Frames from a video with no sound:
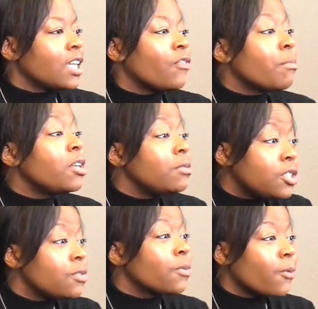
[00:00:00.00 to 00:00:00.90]
Like if I'm going to
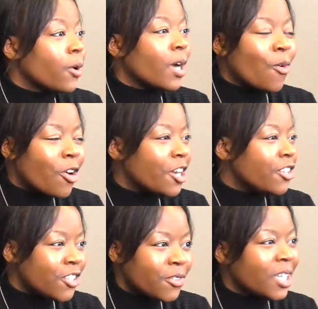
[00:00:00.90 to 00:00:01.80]
do the work, I want to
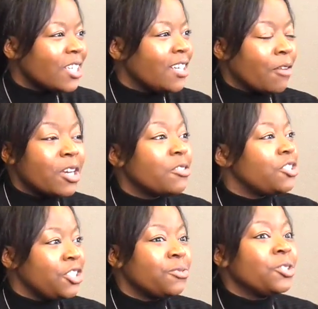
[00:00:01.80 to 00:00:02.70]
do it, I want to
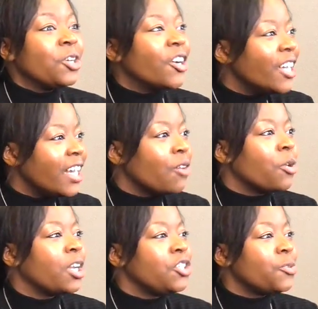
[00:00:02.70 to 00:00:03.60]
do good, I
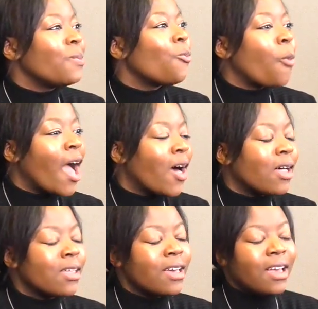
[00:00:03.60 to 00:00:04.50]
want to do it
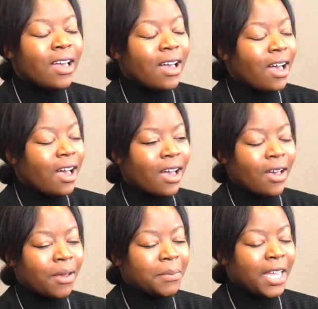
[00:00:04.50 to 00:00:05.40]
well.
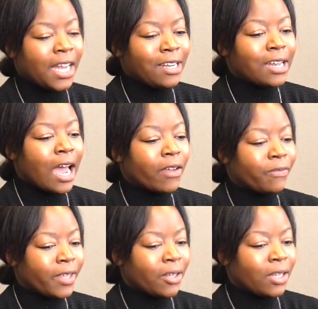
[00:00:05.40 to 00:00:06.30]
And I
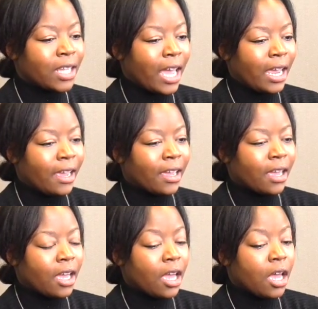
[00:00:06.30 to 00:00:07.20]
feel
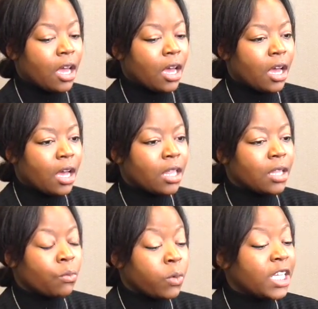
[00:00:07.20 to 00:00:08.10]
like
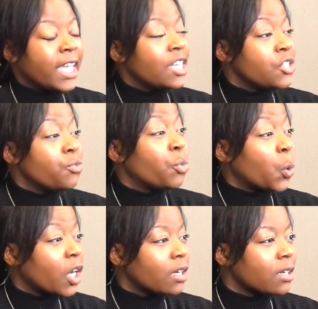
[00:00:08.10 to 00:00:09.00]
we can do
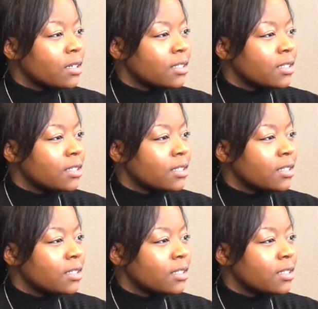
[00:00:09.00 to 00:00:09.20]
more.